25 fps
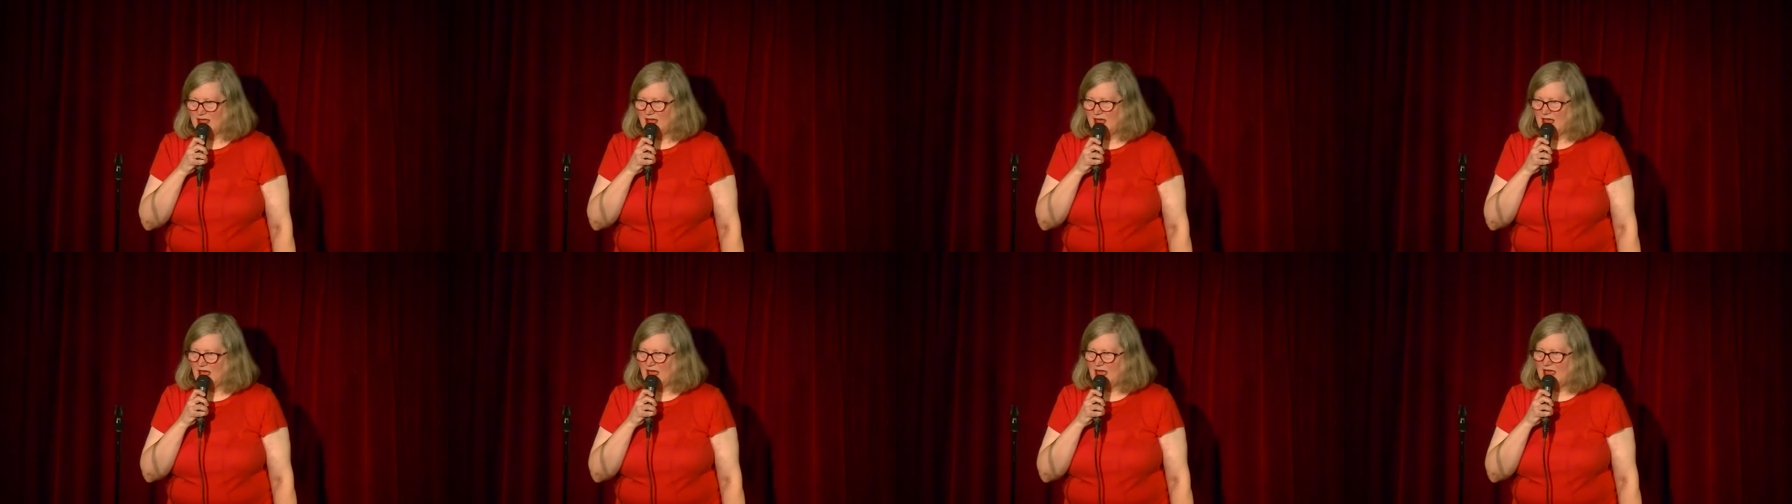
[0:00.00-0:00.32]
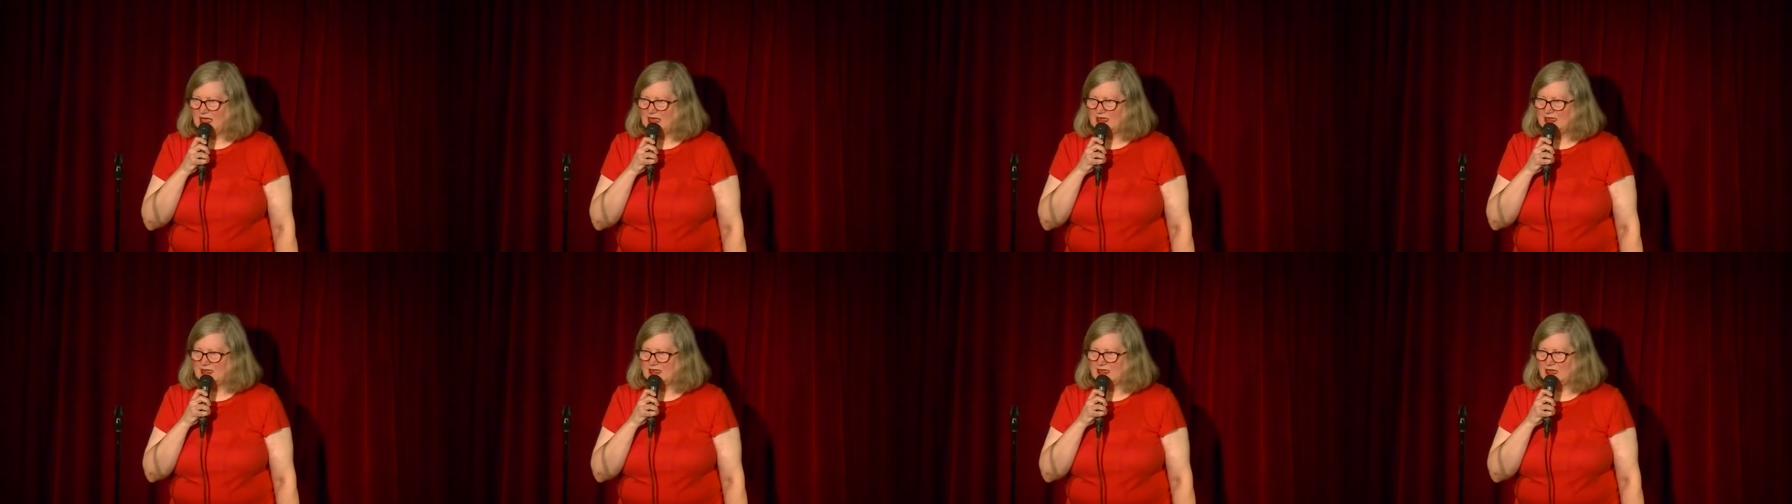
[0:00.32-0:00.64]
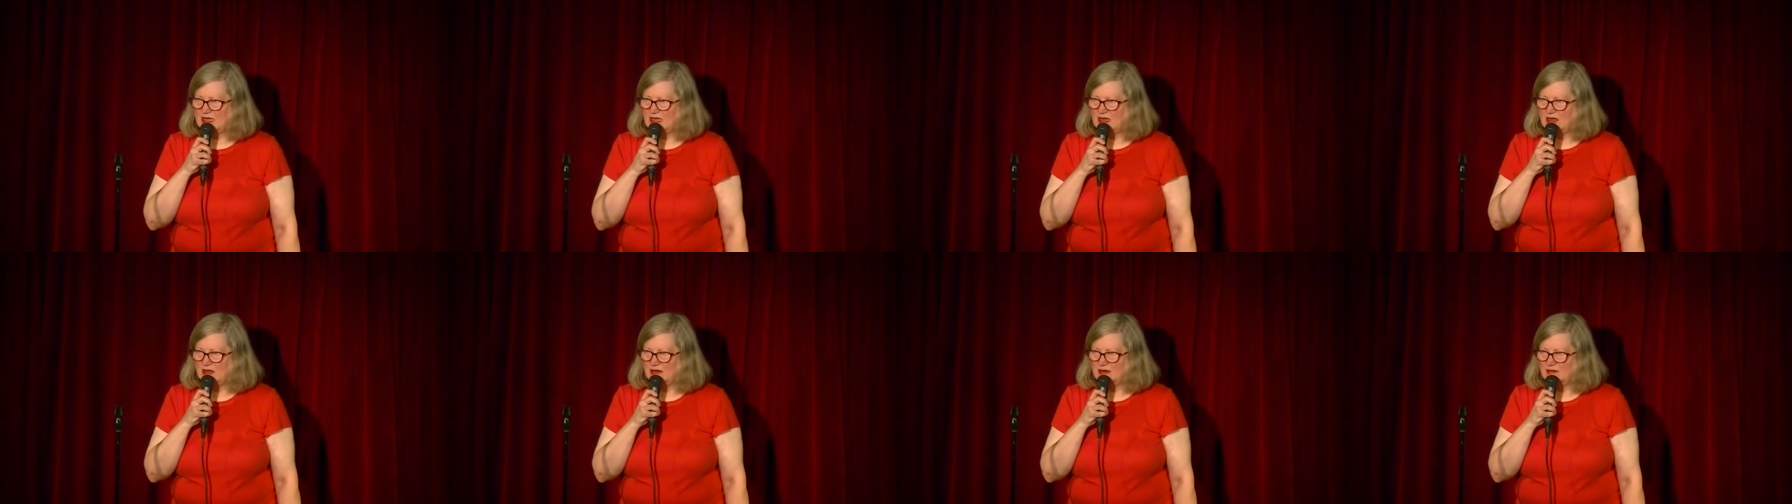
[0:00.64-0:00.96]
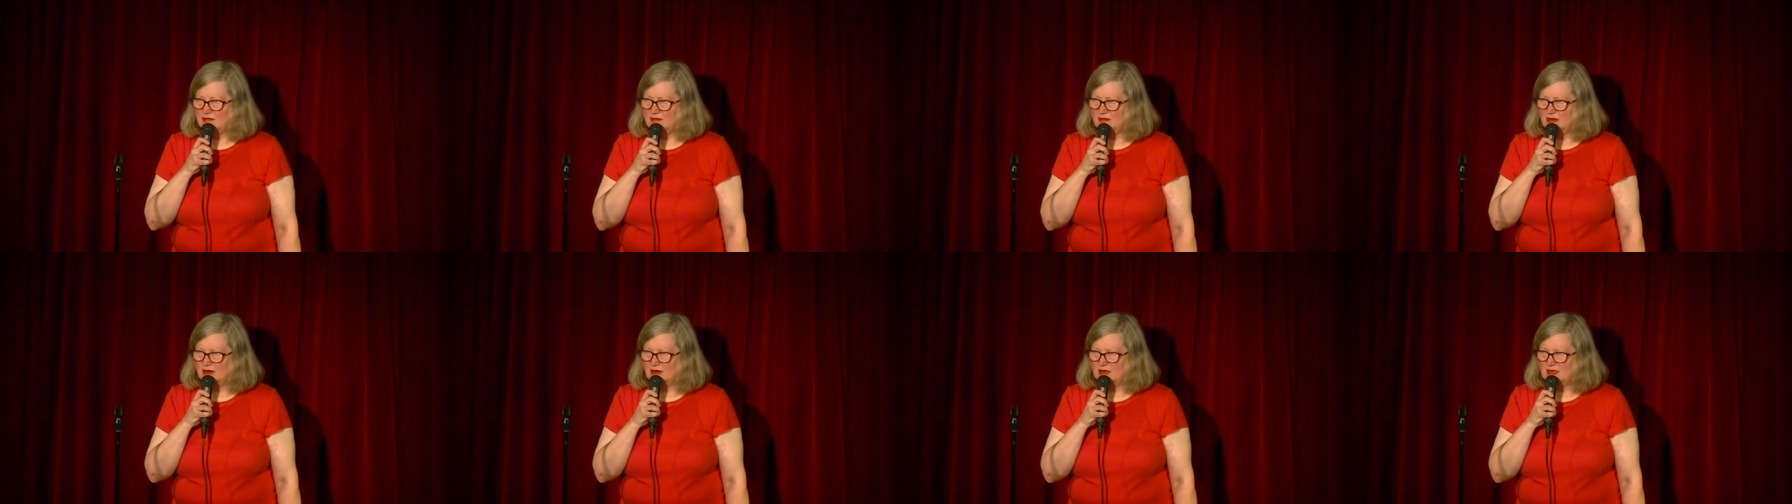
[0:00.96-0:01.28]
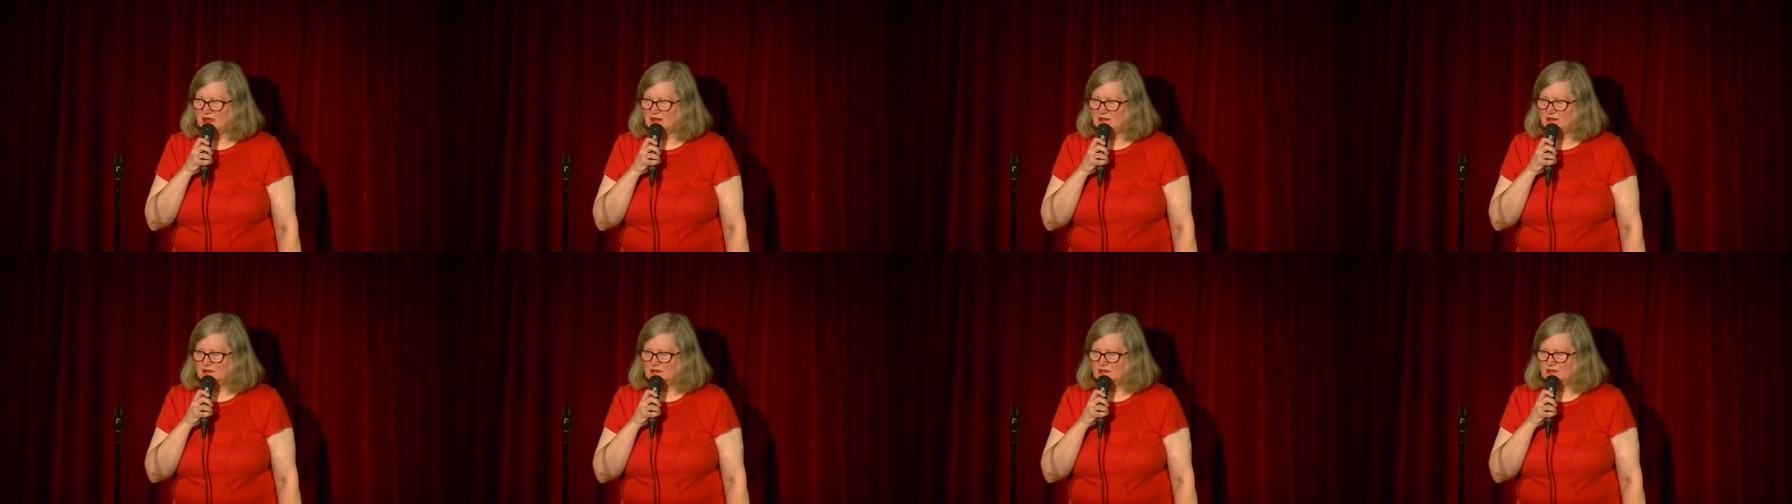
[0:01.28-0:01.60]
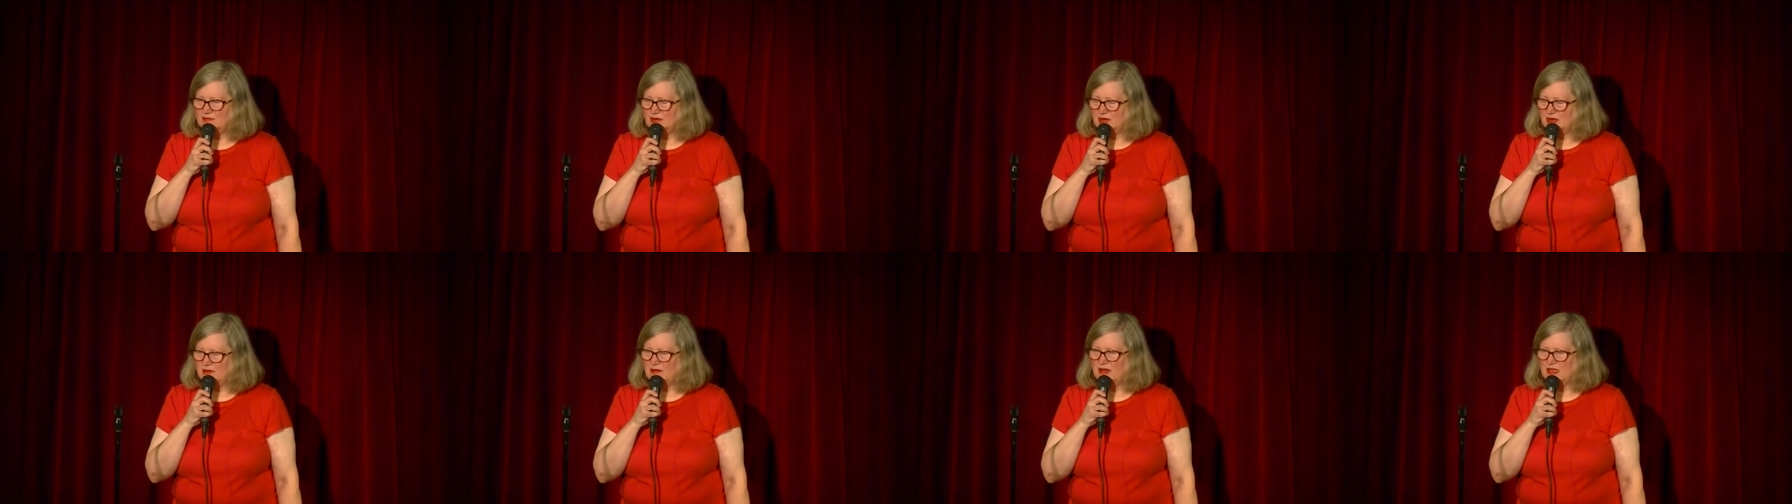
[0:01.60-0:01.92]
and mine
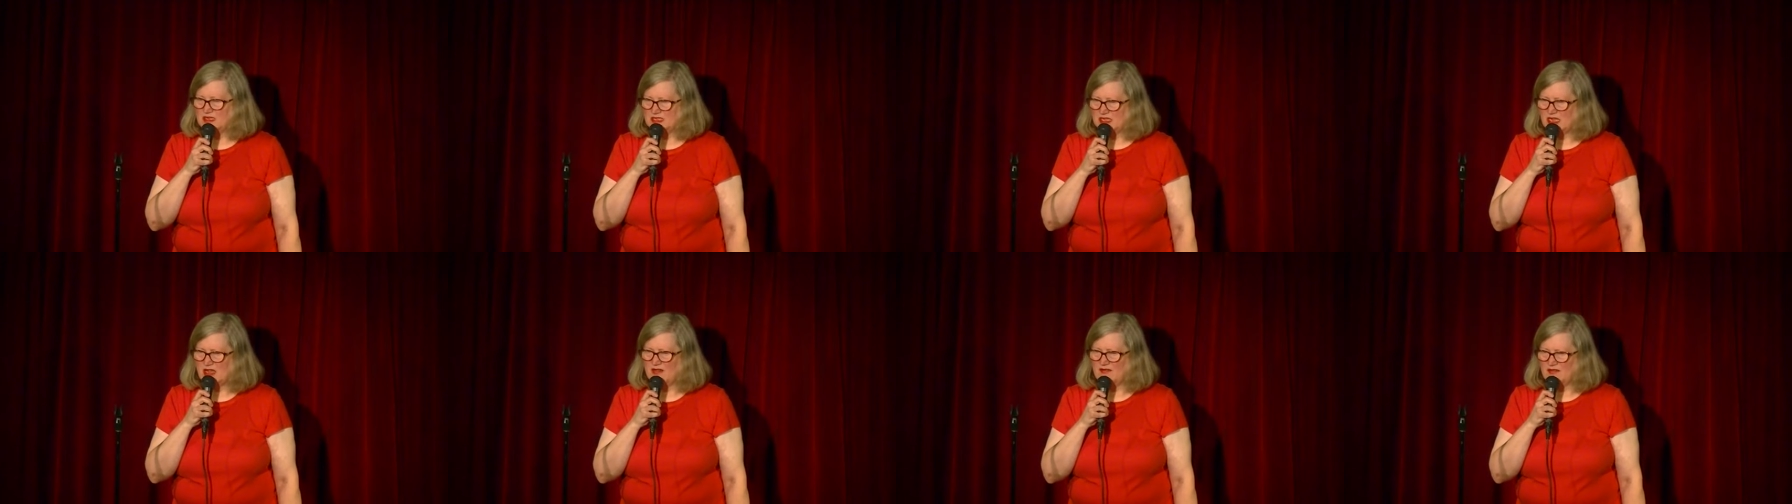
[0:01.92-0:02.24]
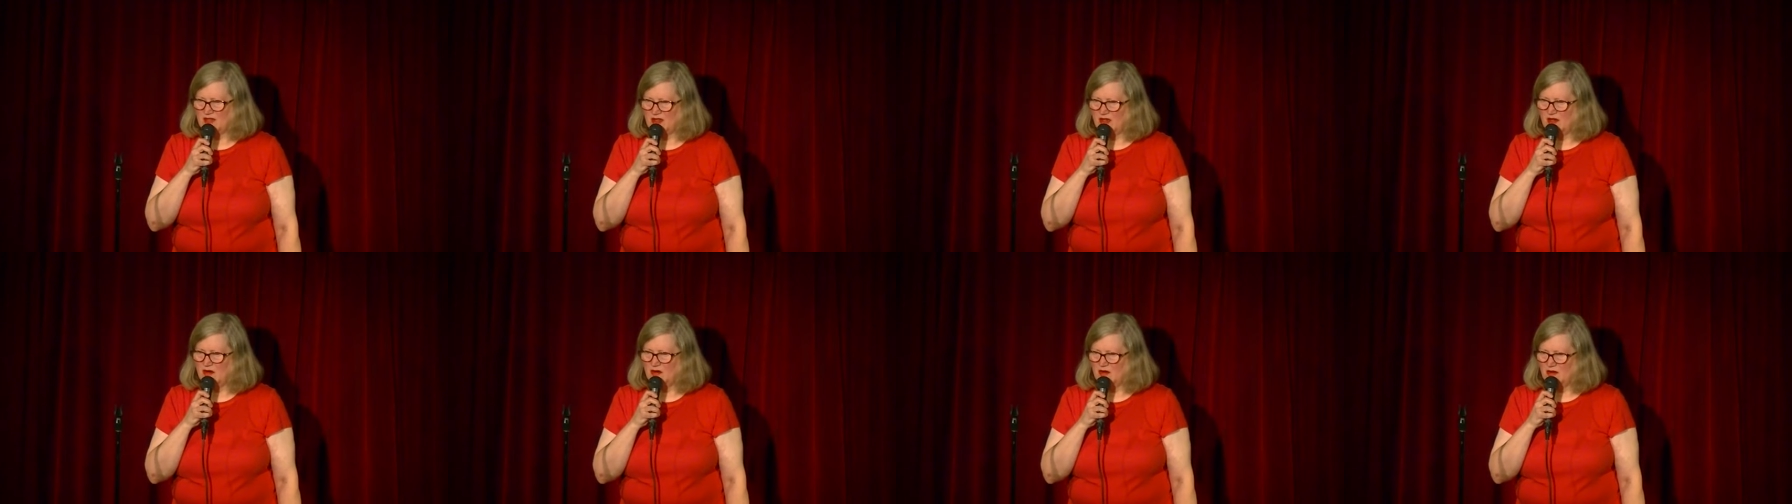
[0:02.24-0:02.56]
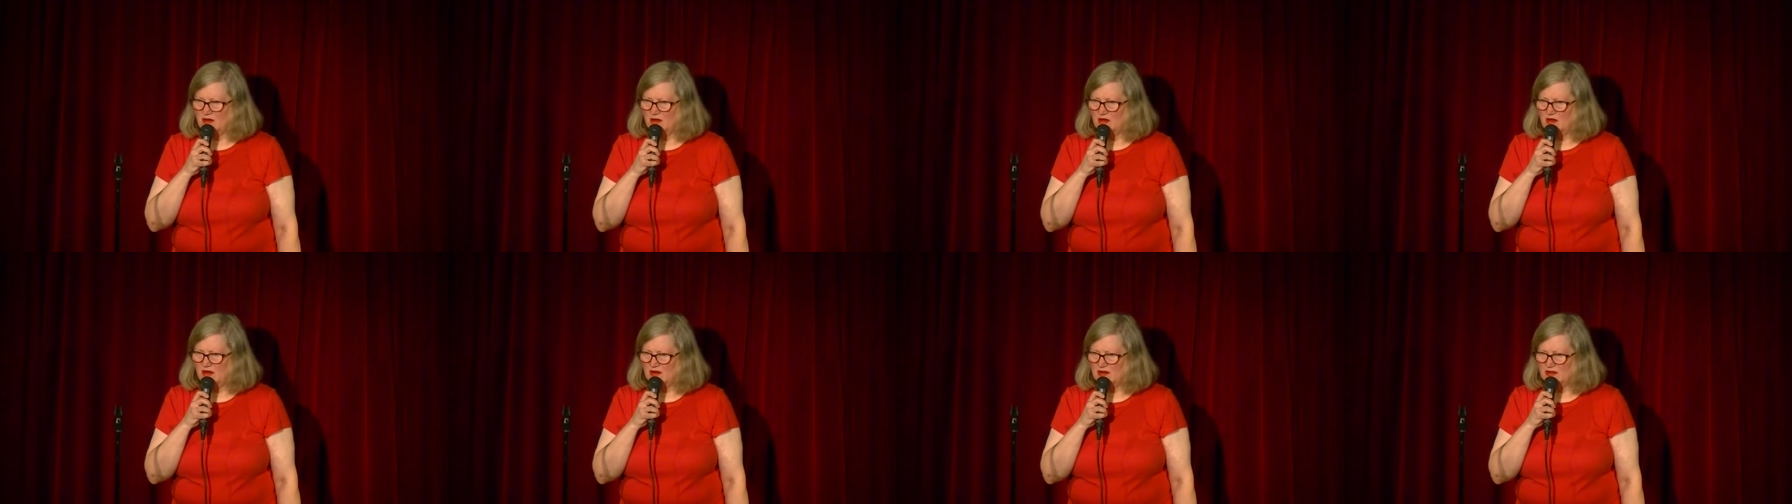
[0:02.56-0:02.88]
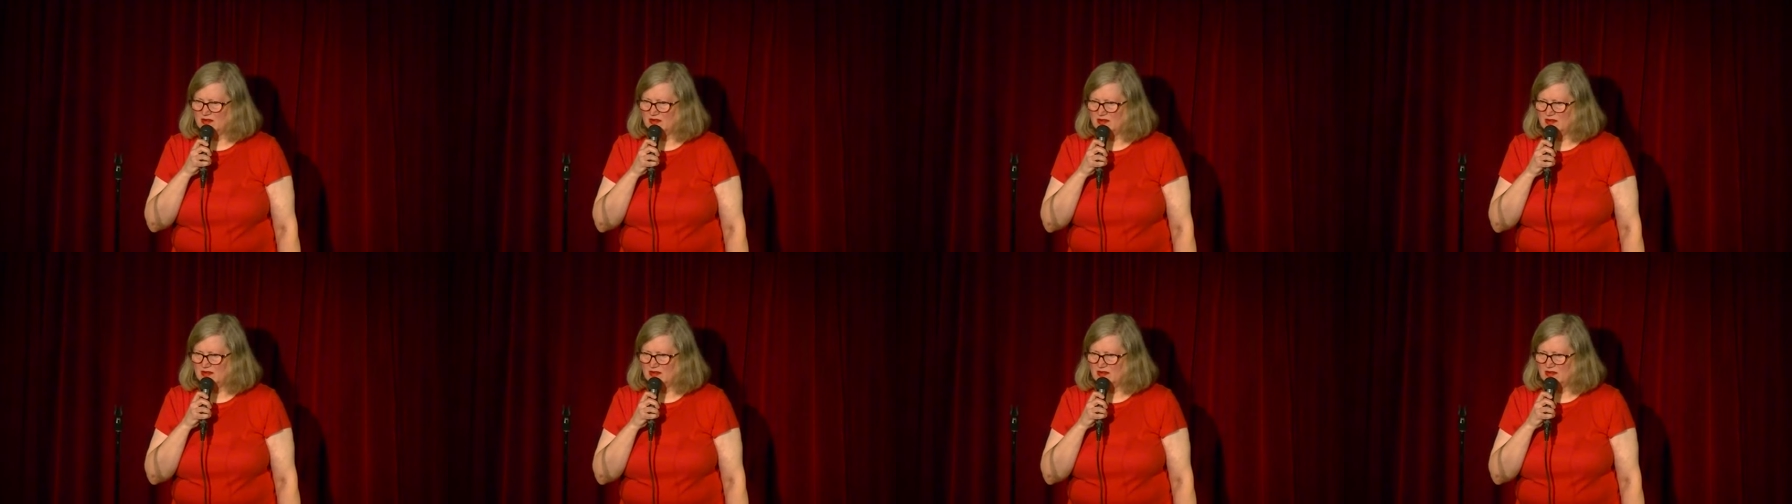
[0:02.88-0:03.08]
pretty much have the whole lot.